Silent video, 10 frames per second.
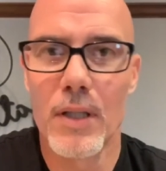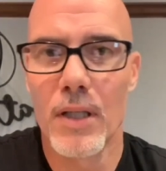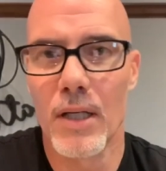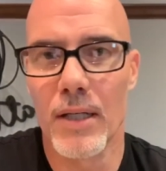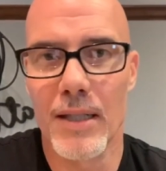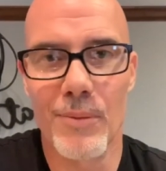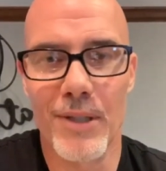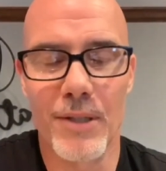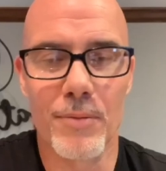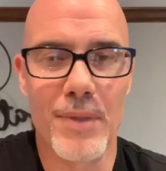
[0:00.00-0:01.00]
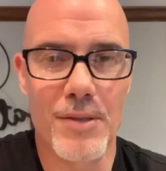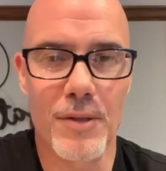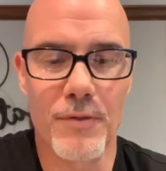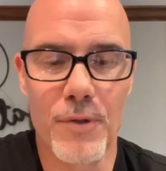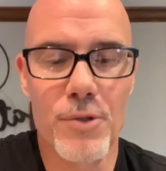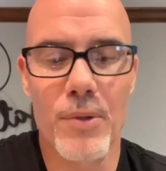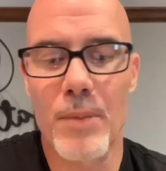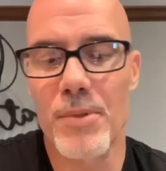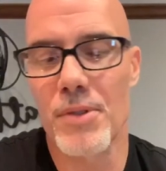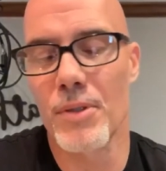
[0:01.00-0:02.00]
Uh, that way you don't miss any future
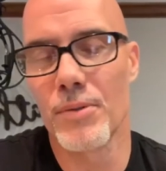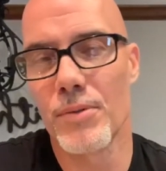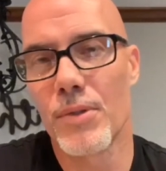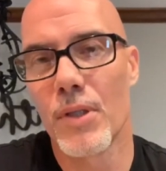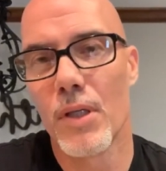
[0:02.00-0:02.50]
episodes.